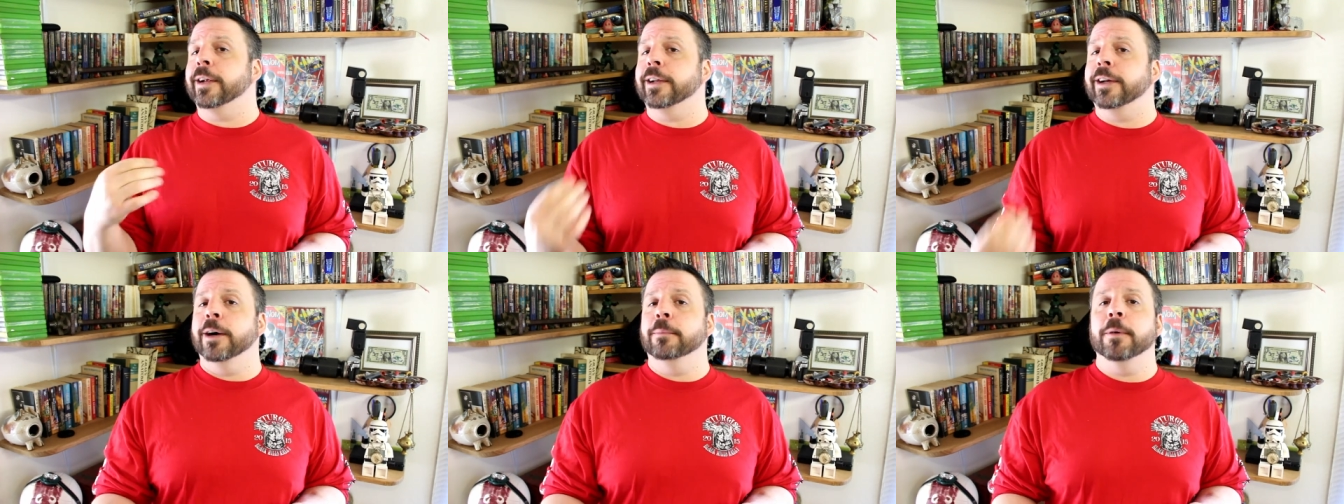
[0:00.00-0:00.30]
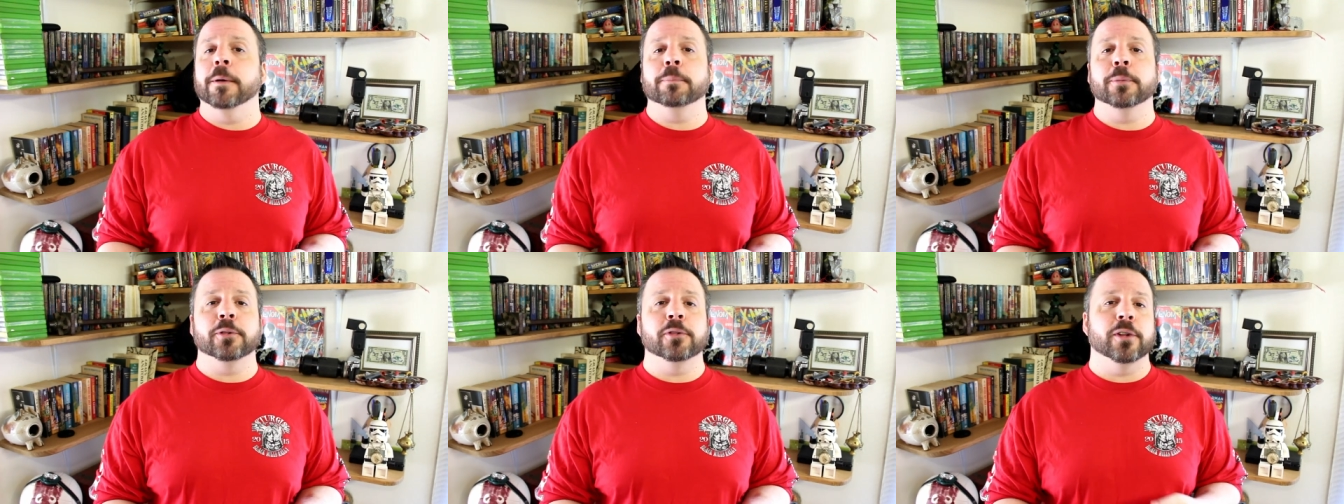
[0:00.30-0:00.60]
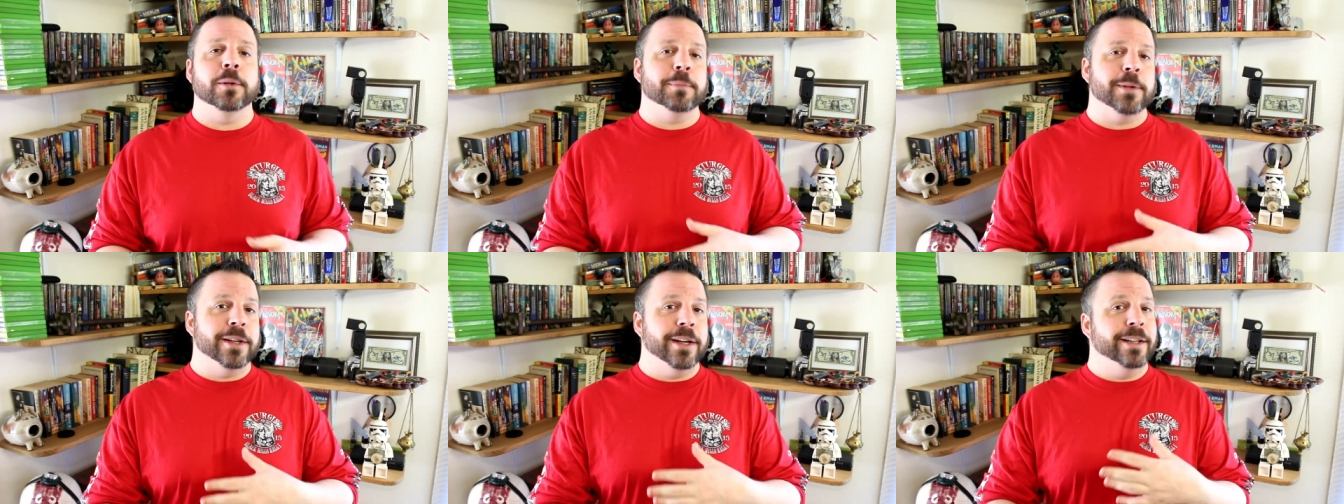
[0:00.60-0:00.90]
I'd come up with
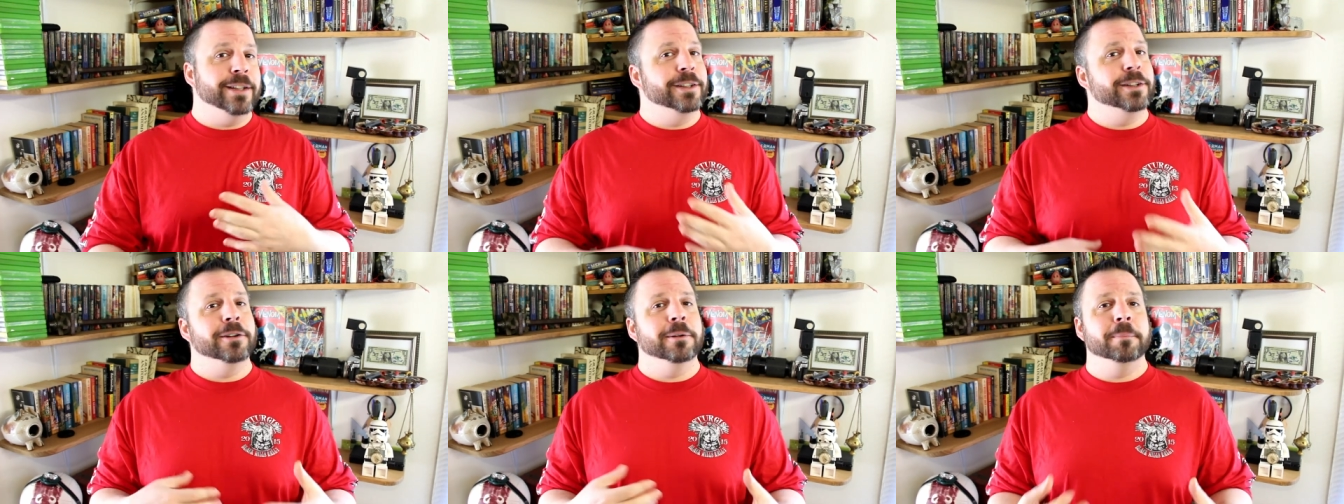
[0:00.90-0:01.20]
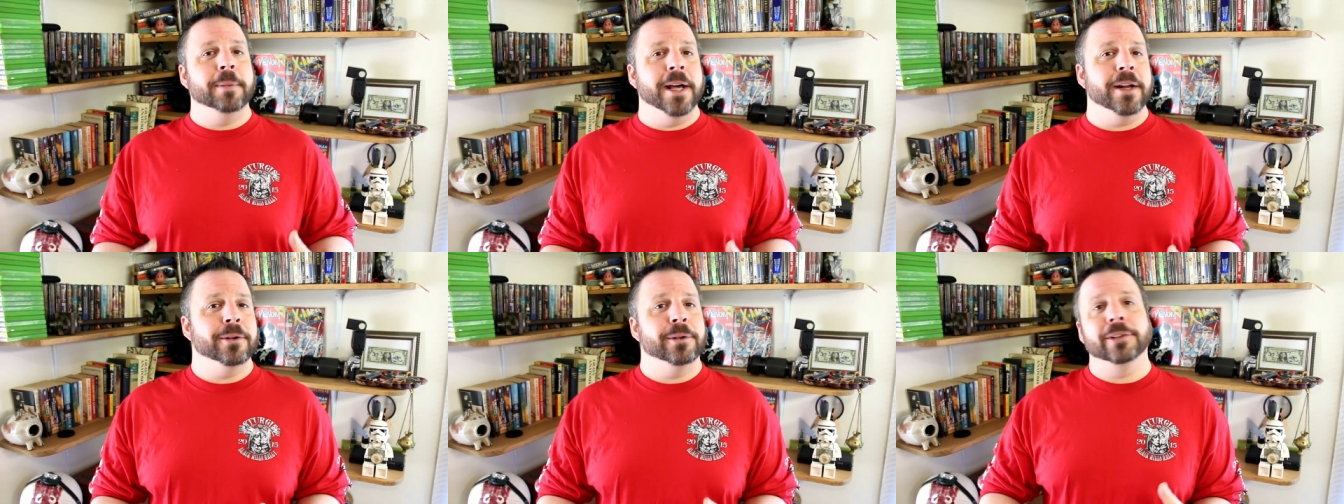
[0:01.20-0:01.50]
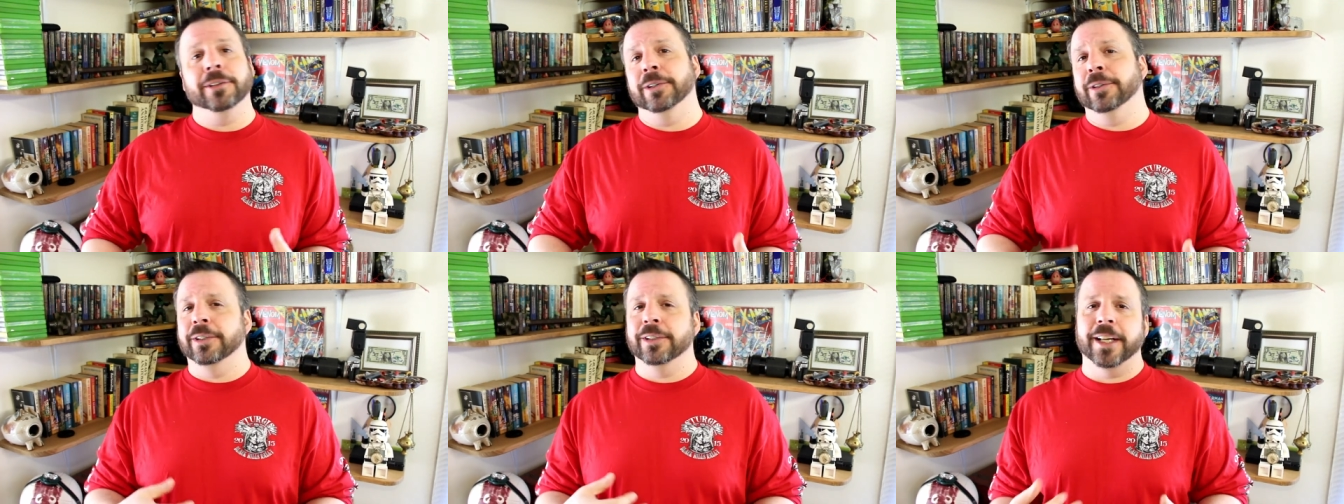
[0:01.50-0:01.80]
something a little better,
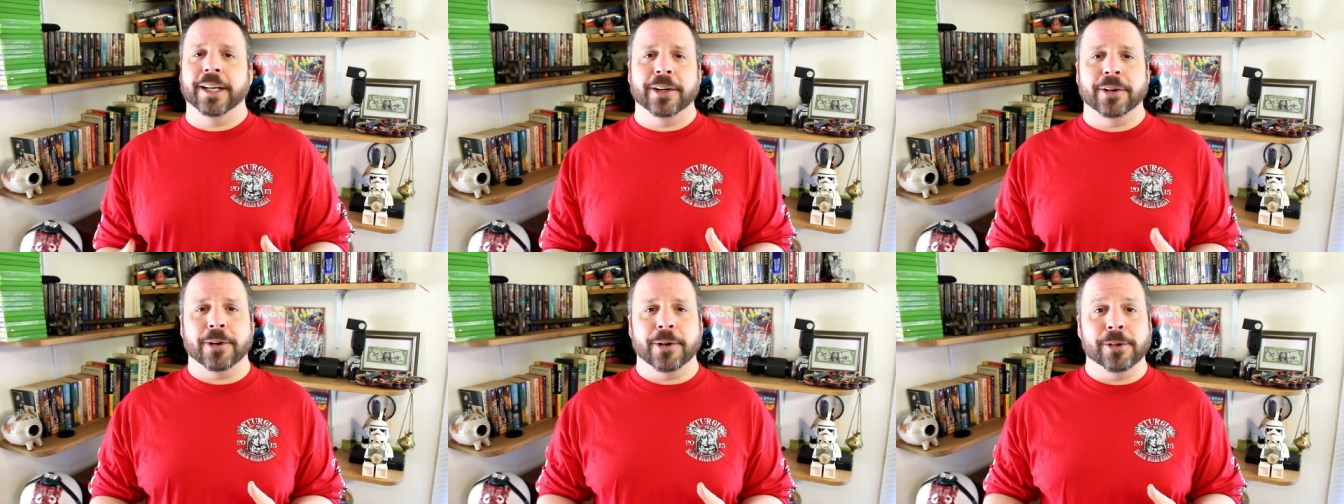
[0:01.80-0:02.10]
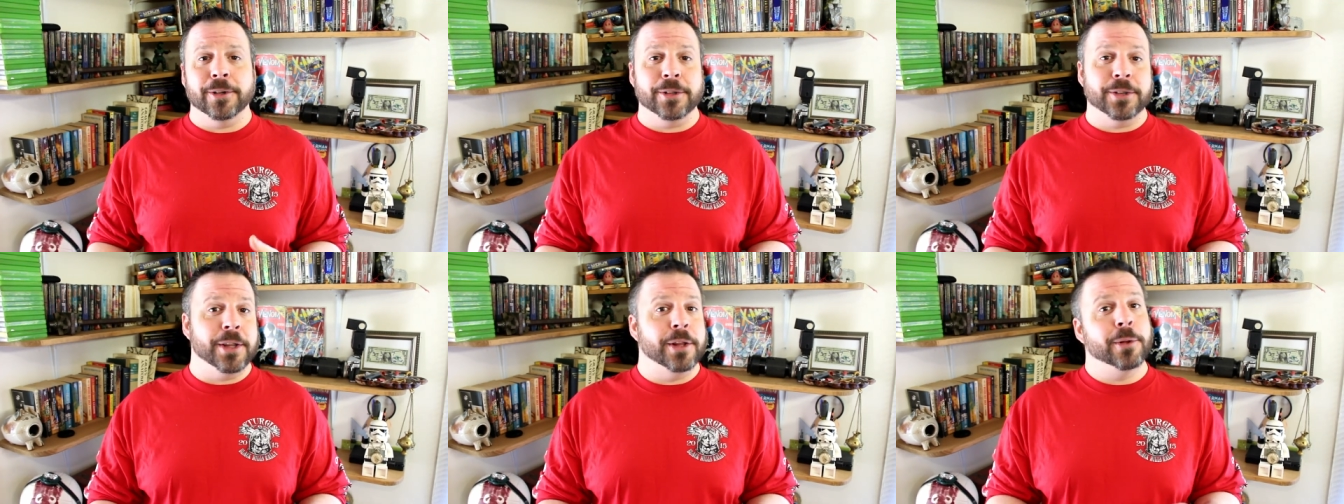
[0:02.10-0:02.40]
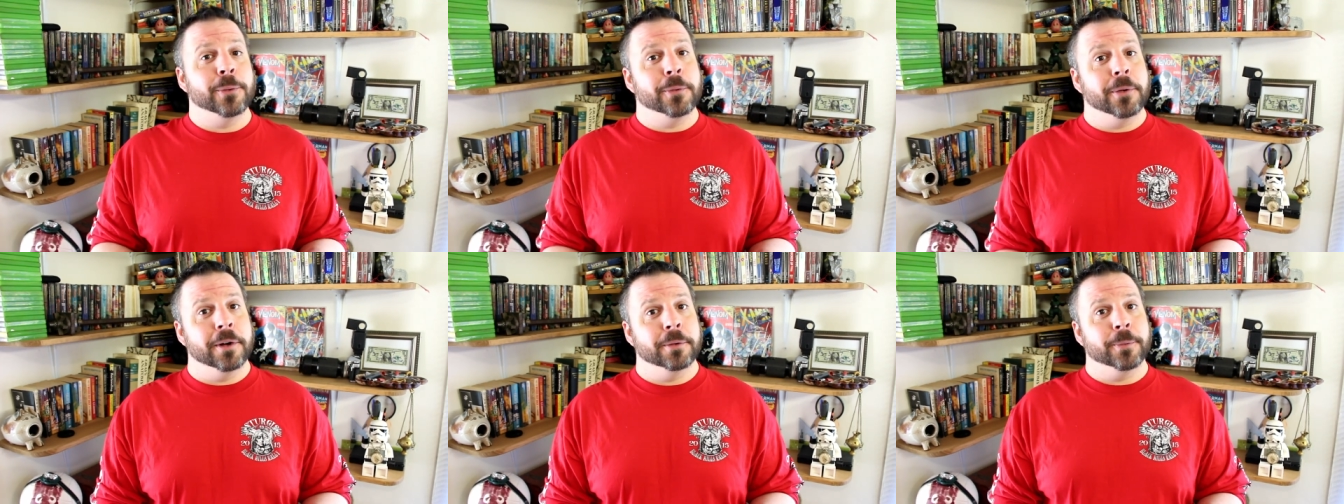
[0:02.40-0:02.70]
a little lighthearted than
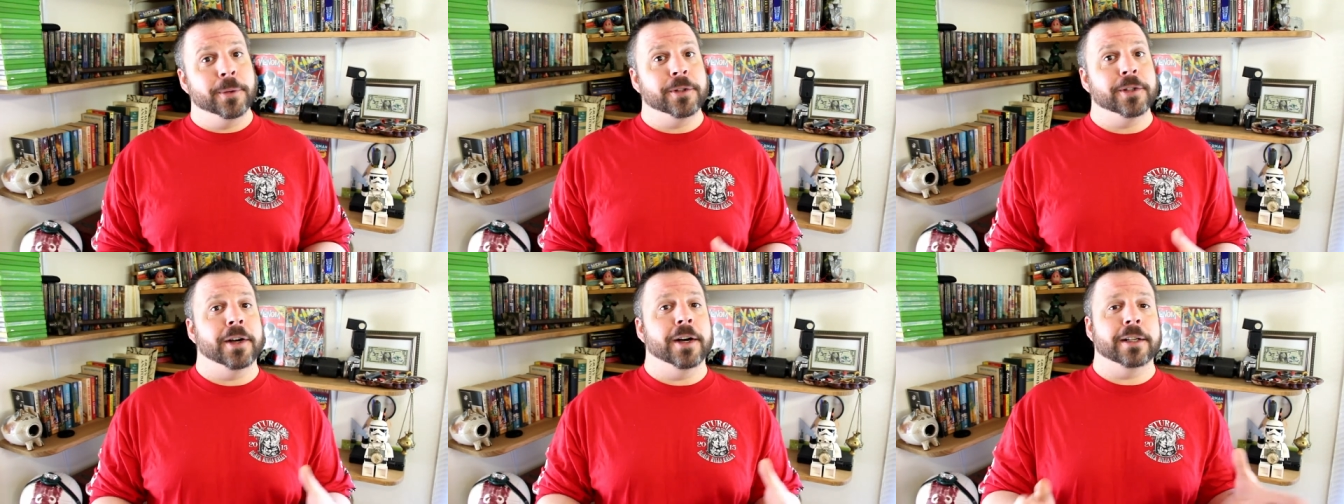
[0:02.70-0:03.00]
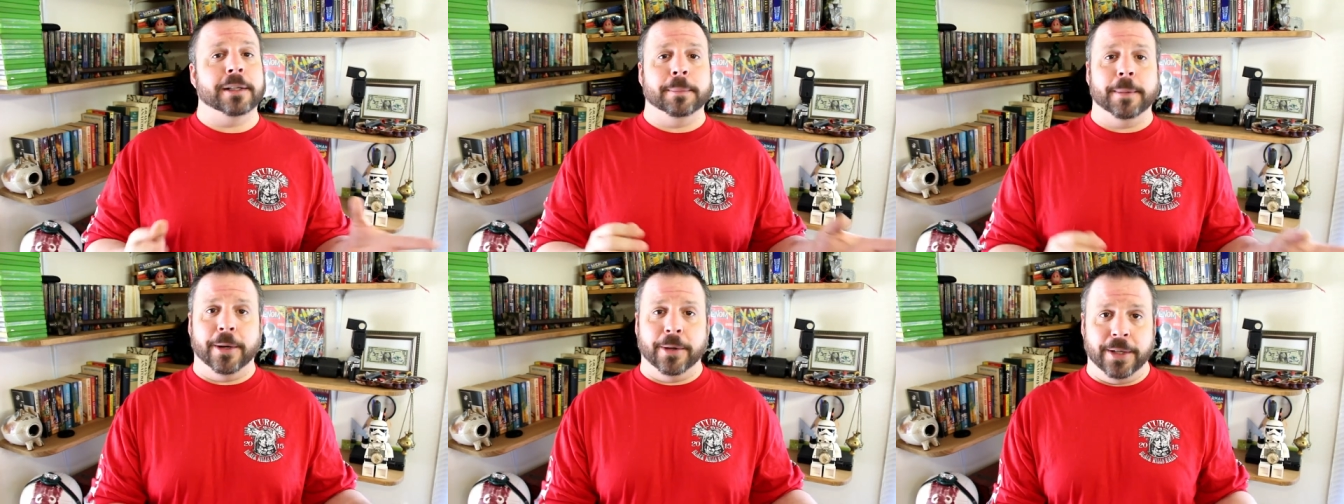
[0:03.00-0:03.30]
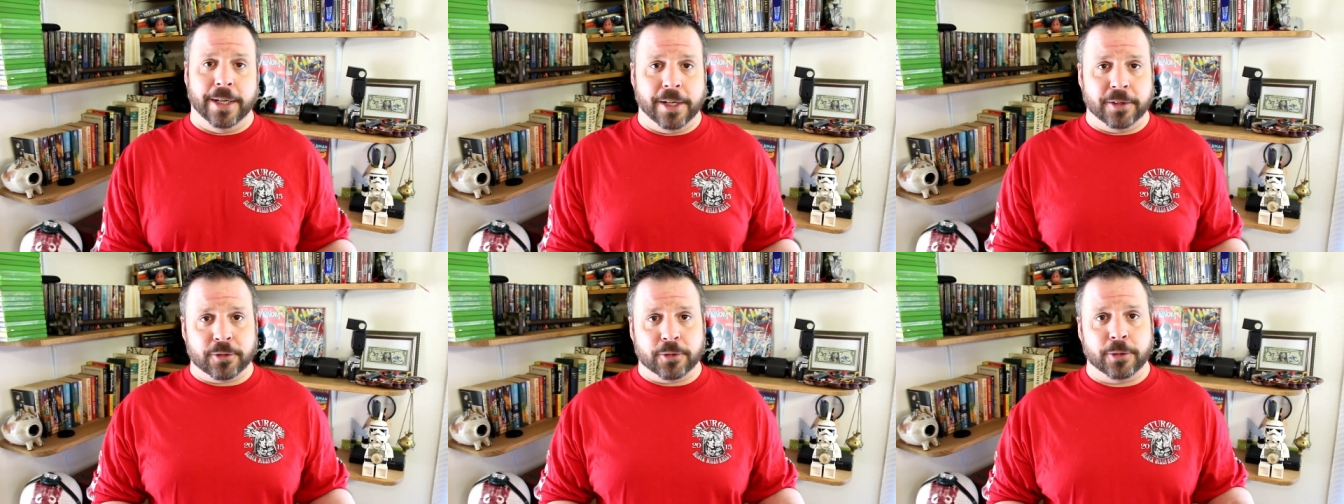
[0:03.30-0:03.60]
the one we talked
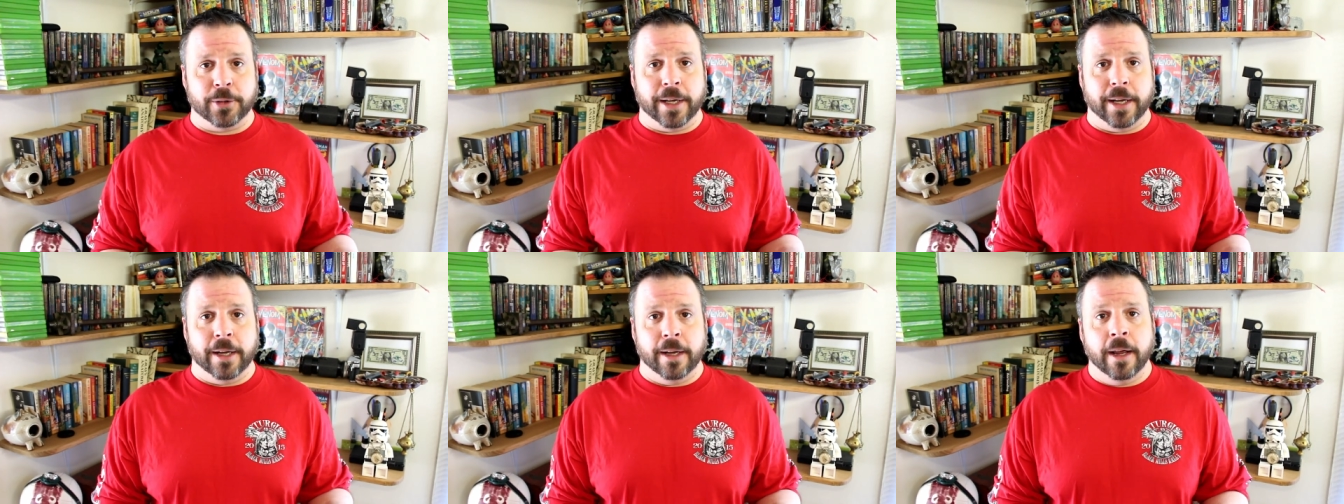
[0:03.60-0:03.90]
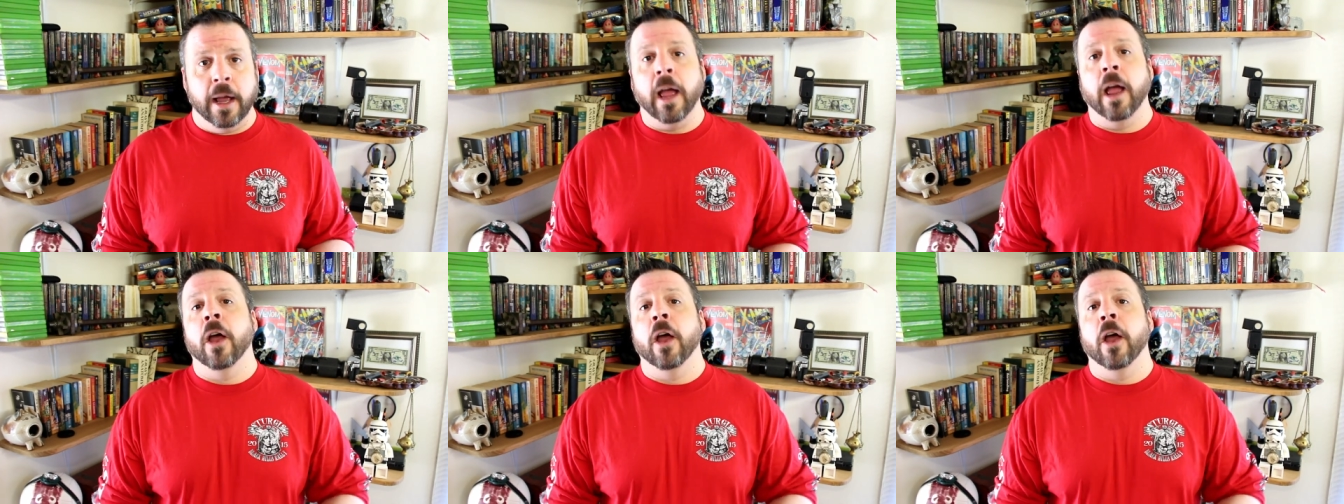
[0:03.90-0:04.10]
about yesterday.